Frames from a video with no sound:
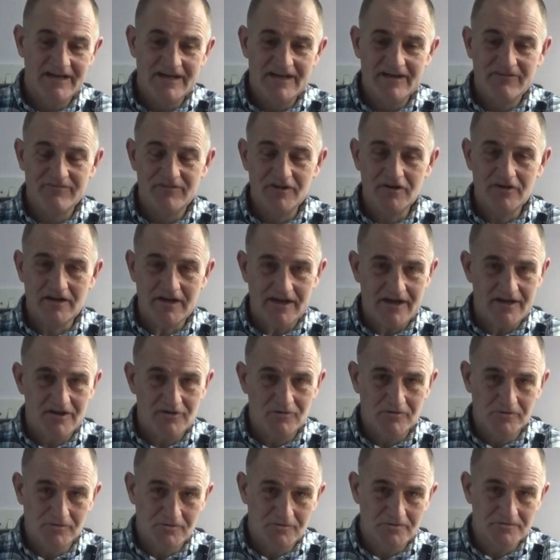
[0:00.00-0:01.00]
If you get a
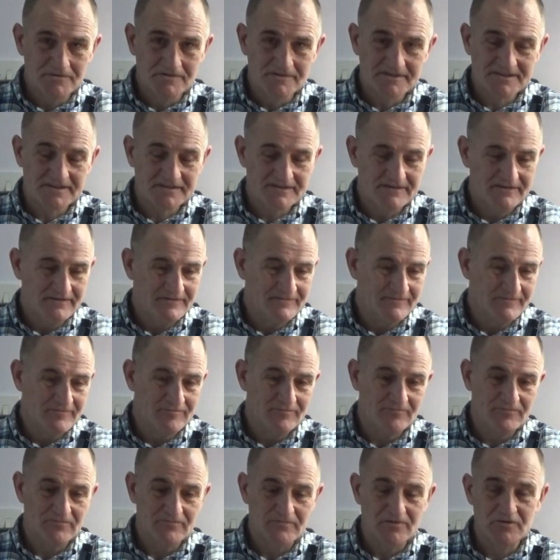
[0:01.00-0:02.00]
horse,
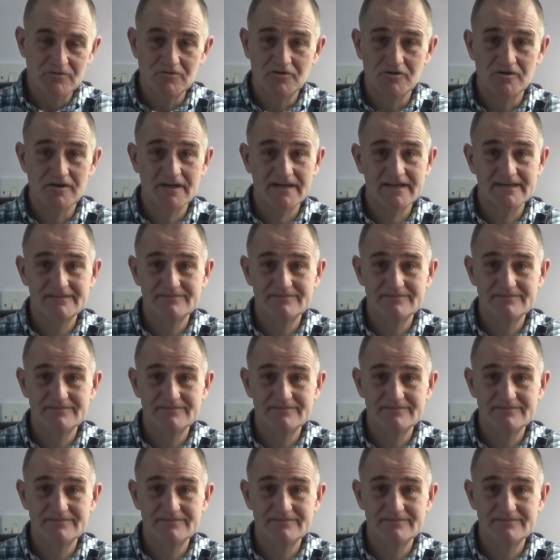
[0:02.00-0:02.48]
or